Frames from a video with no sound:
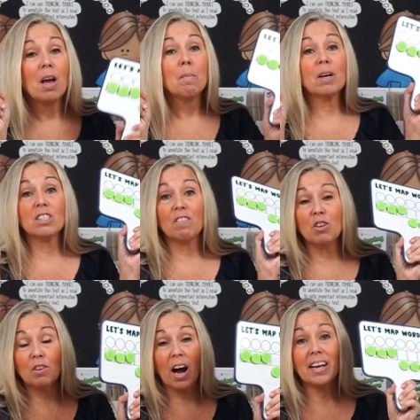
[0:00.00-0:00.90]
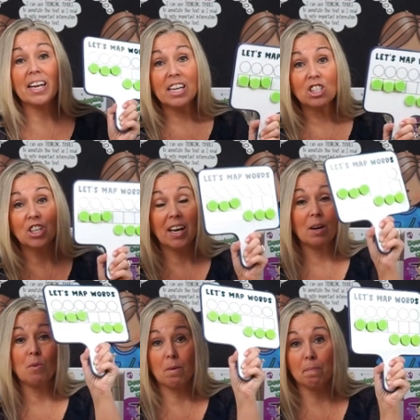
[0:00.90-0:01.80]
because if you got each
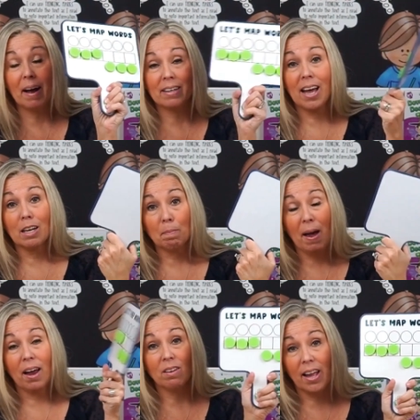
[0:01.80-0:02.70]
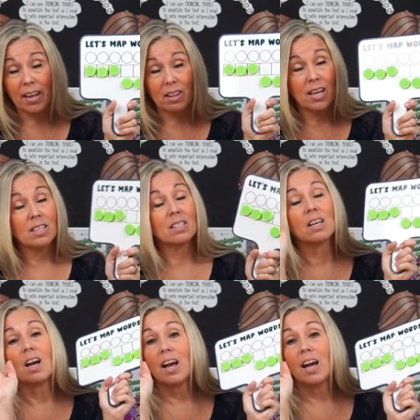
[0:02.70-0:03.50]
kid with a magnetic paddle like this,